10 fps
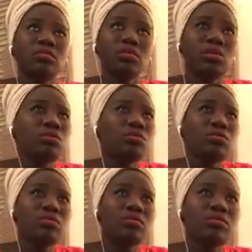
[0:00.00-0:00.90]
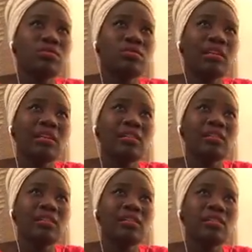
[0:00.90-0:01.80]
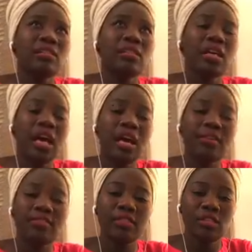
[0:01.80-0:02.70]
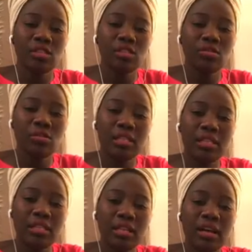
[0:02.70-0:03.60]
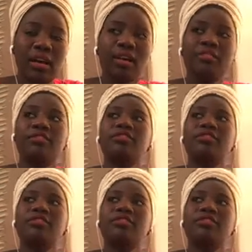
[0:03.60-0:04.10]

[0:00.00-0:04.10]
2 years and a half. Last 2 years and a half.